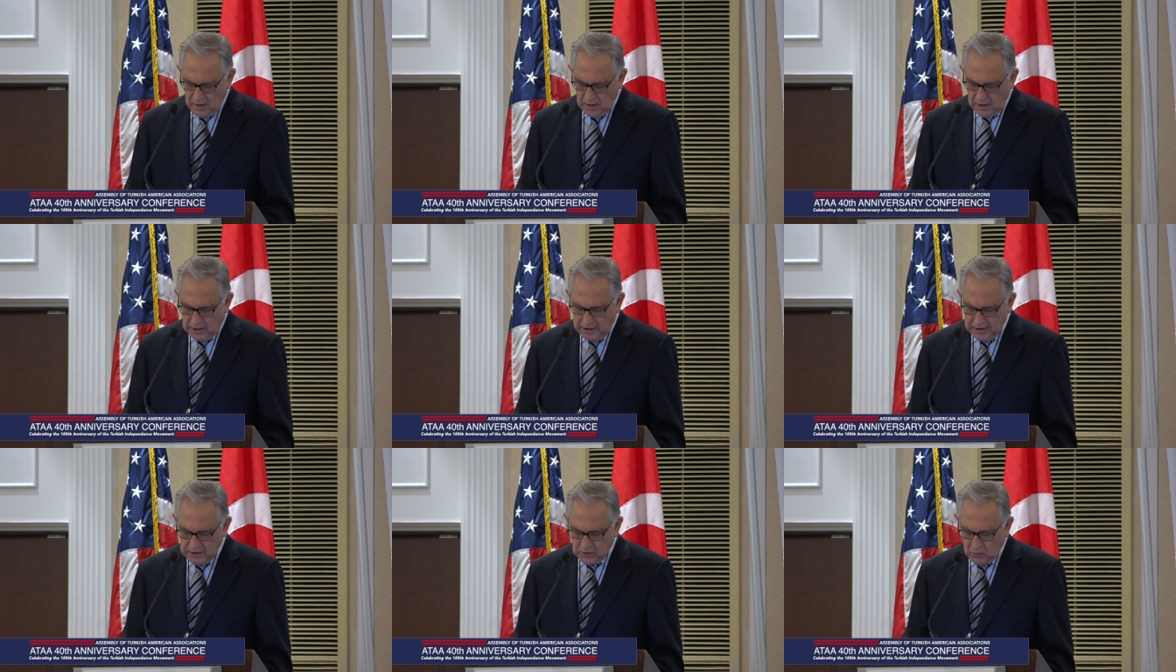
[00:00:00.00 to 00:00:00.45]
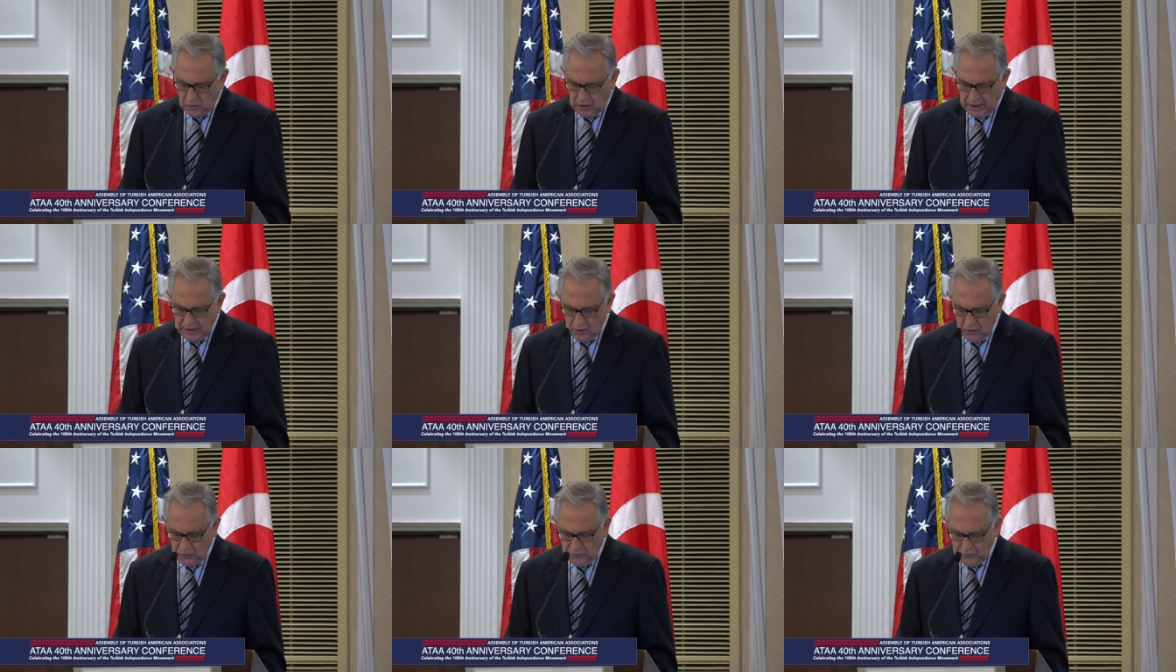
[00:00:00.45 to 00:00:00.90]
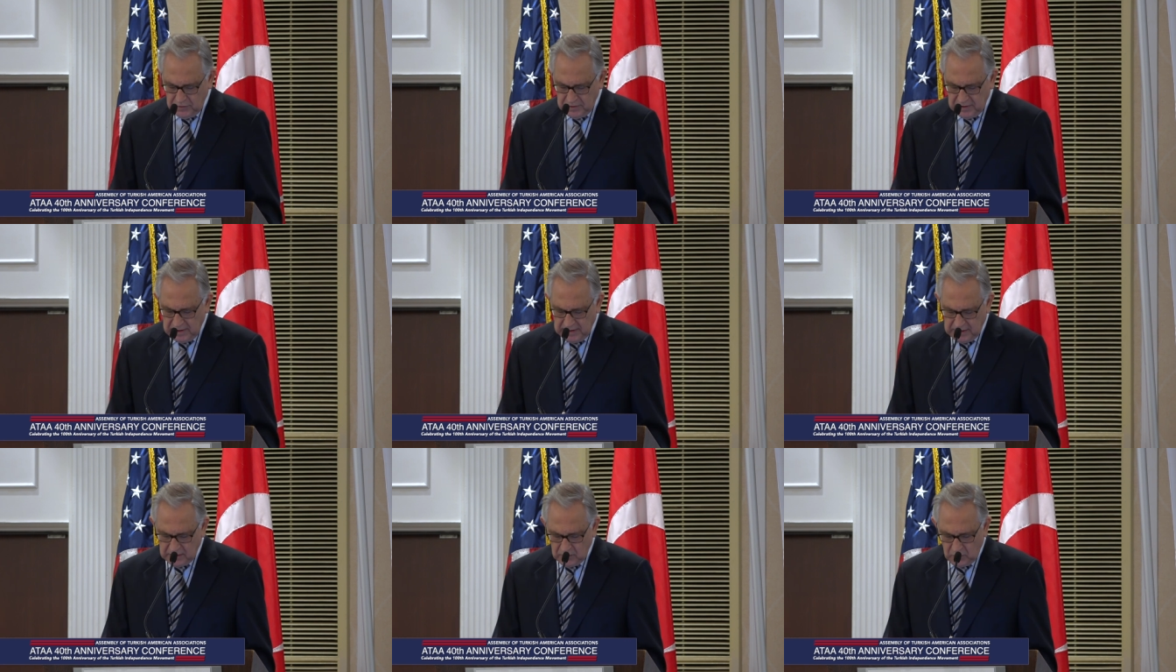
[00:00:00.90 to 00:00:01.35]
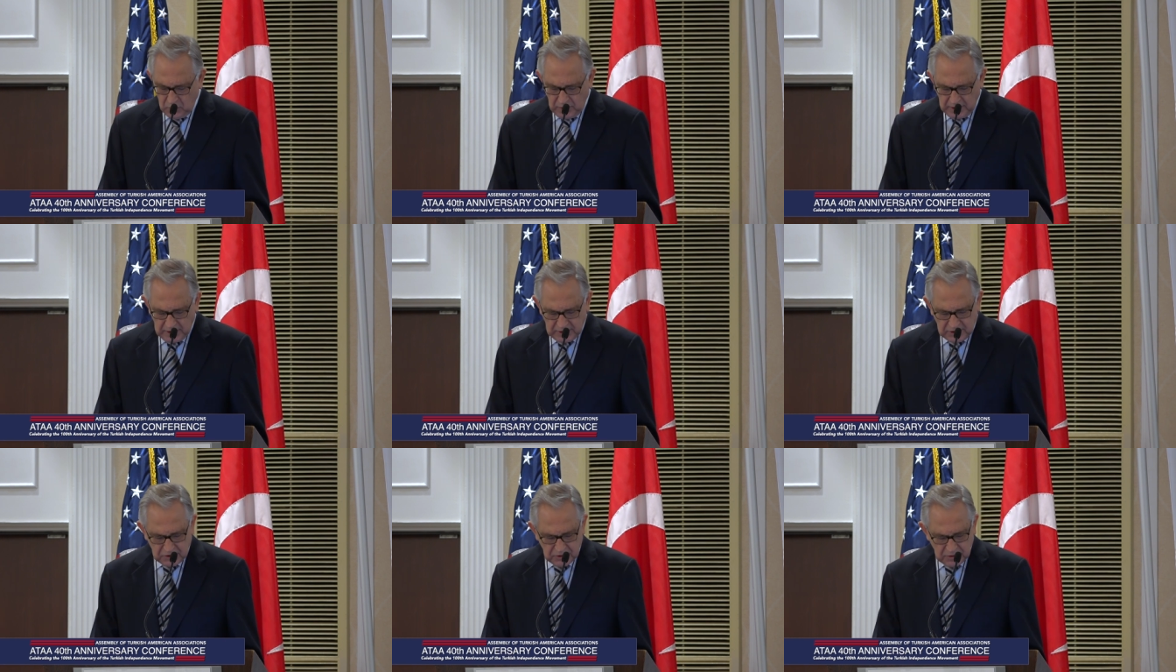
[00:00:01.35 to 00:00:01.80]
I quite often get the
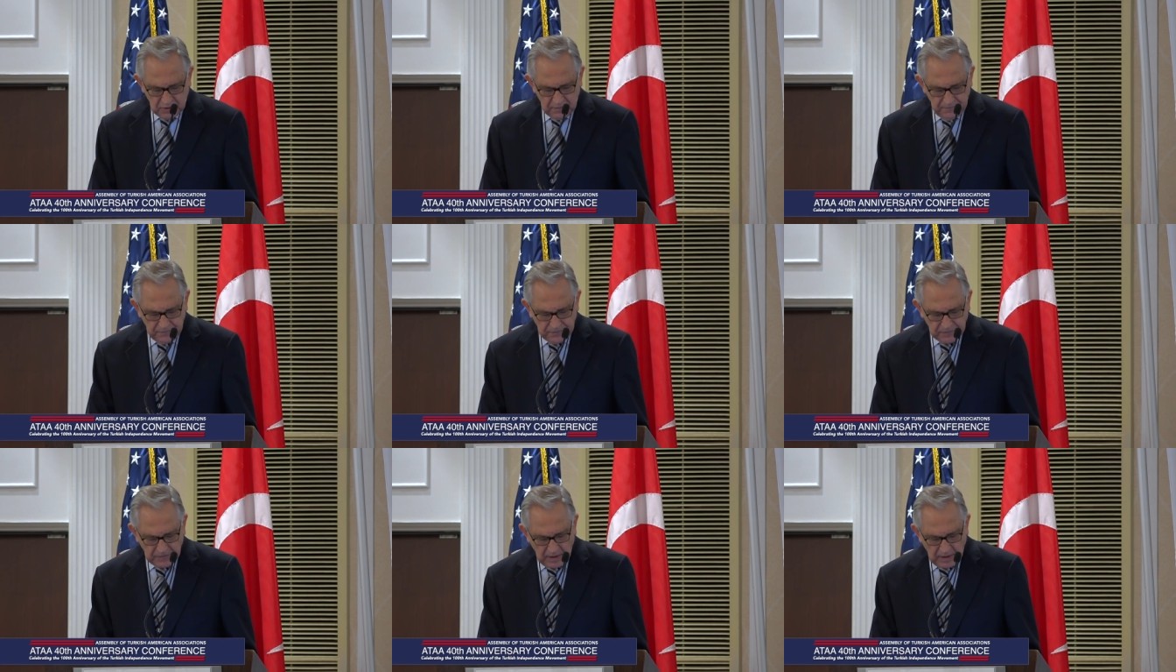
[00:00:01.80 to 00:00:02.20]
question,